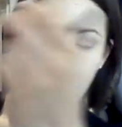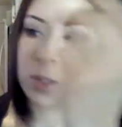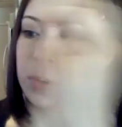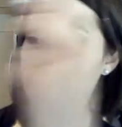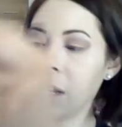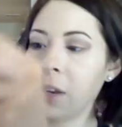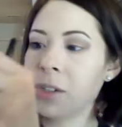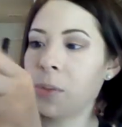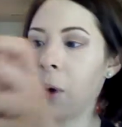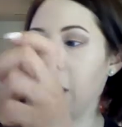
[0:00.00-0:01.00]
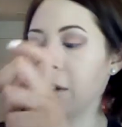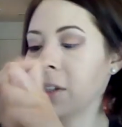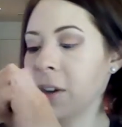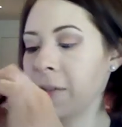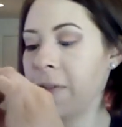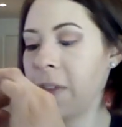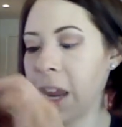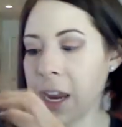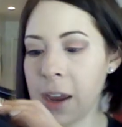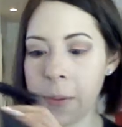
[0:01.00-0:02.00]
So we're going to use the brown. It's called
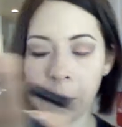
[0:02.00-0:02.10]
Fig.